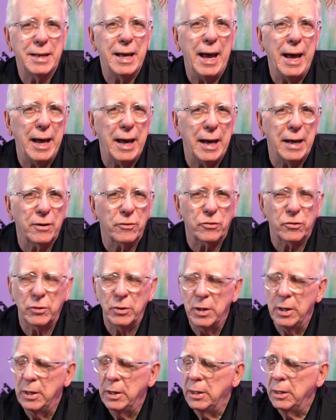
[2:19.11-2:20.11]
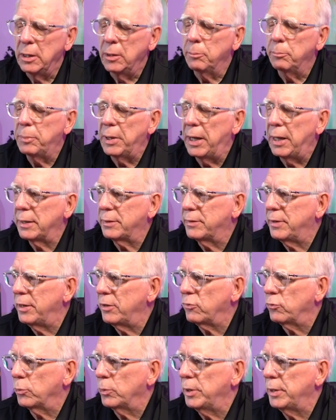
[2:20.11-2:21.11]
gas. But
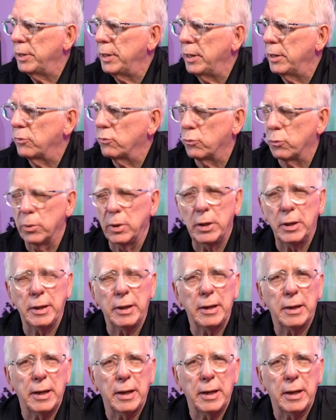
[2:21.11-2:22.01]
this one is really